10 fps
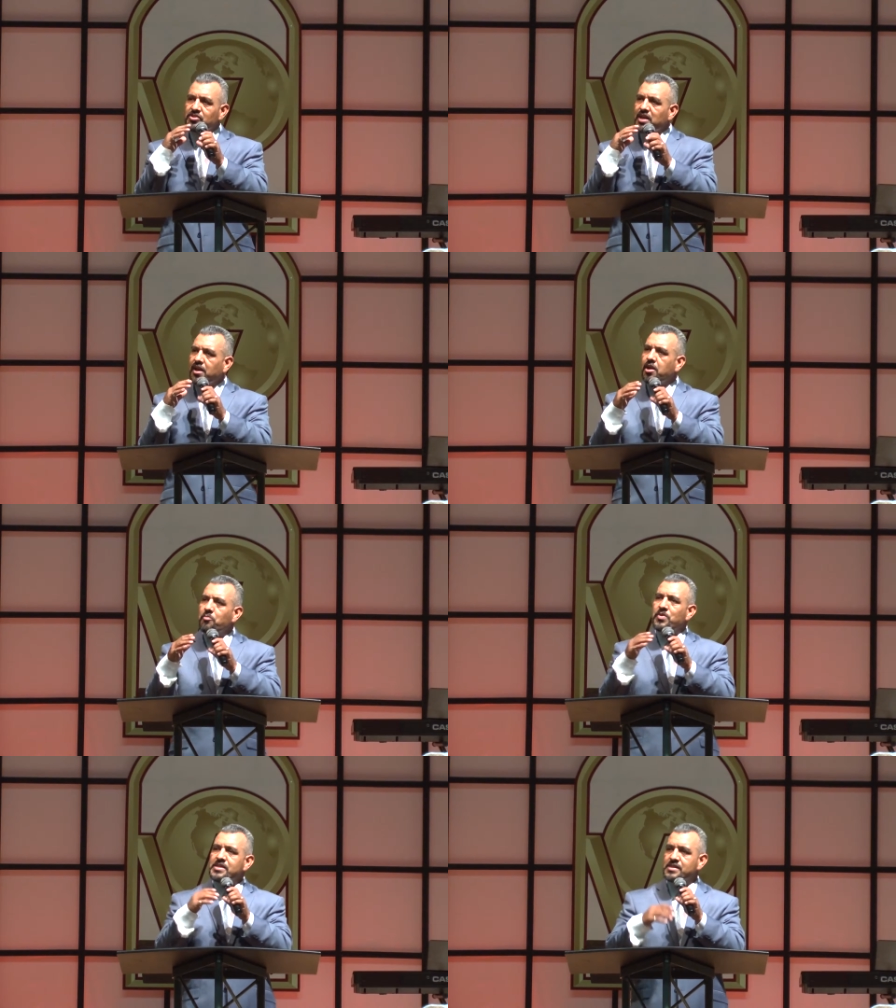to take your
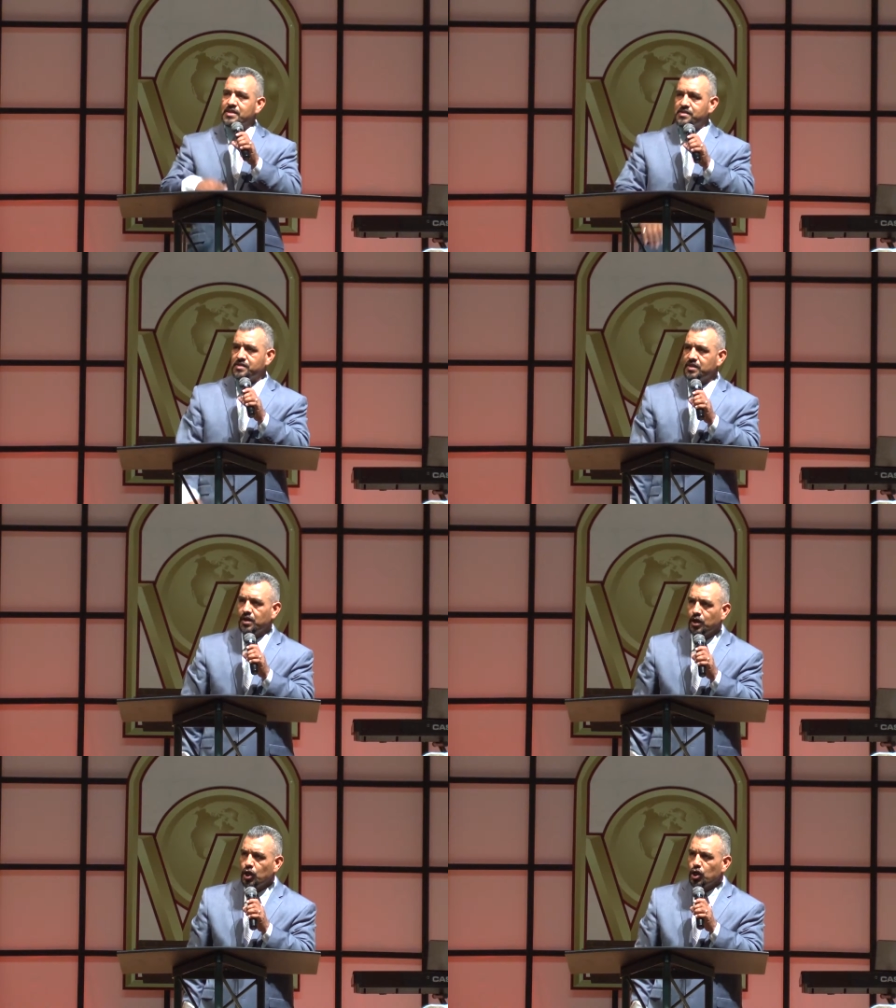business,
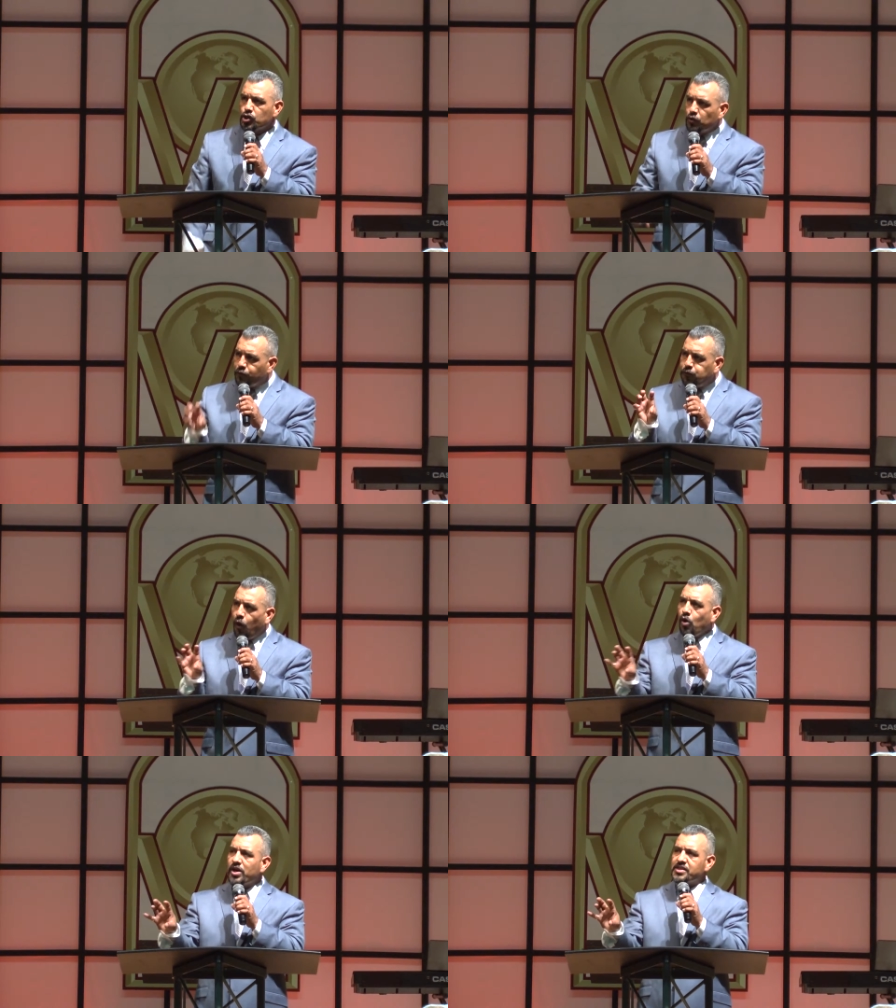to
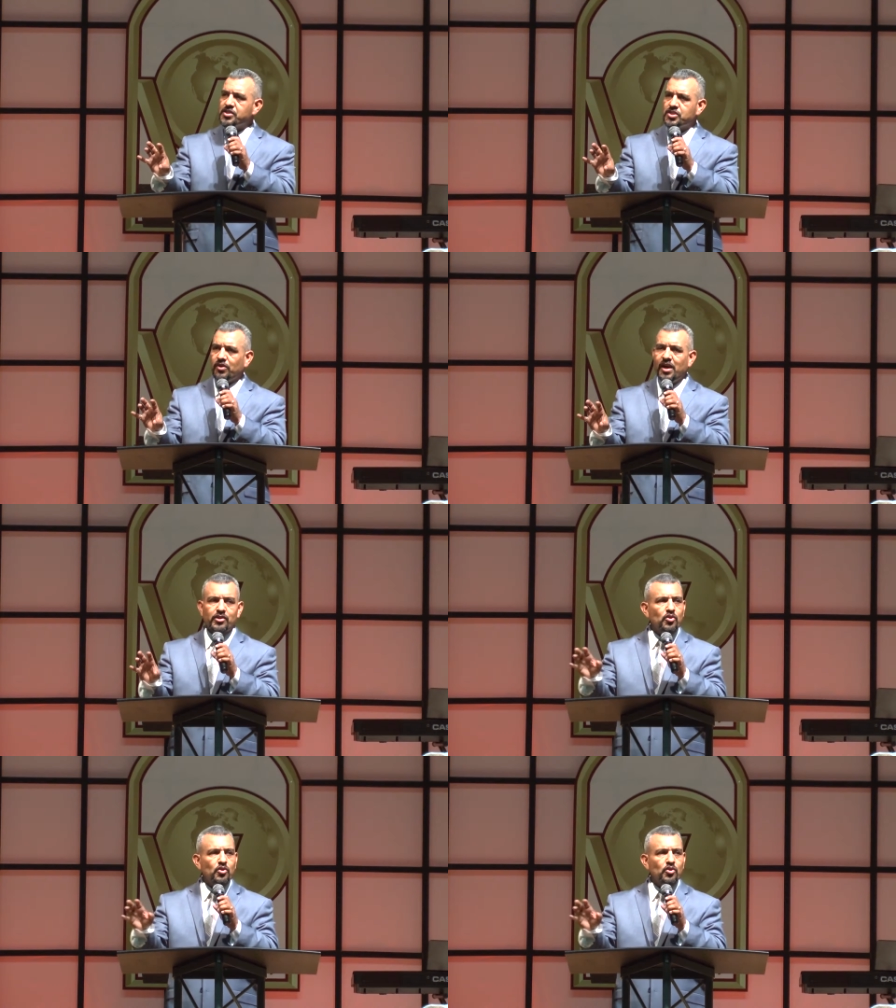focus in certain areas.